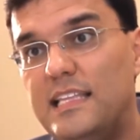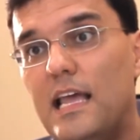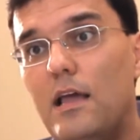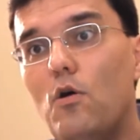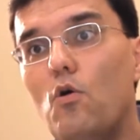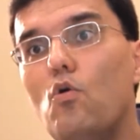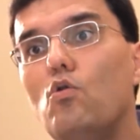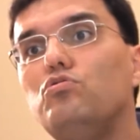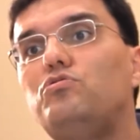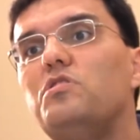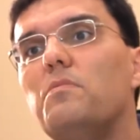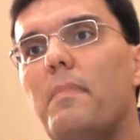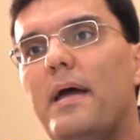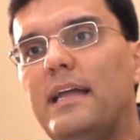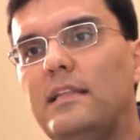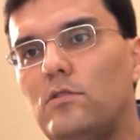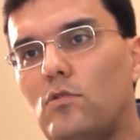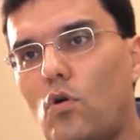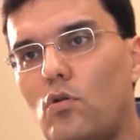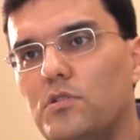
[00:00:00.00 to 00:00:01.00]
the
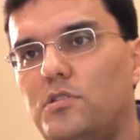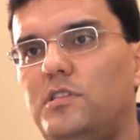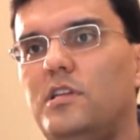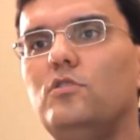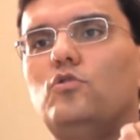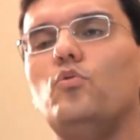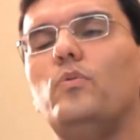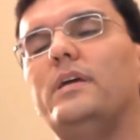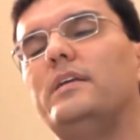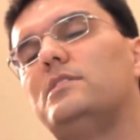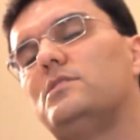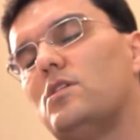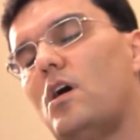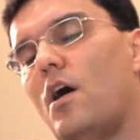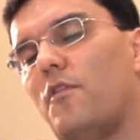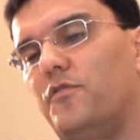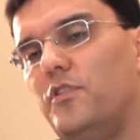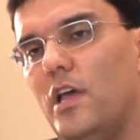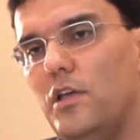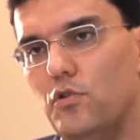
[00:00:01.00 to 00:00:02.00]
ultimate constituents
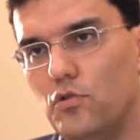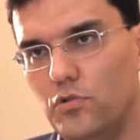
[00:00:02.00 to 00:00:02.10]
of the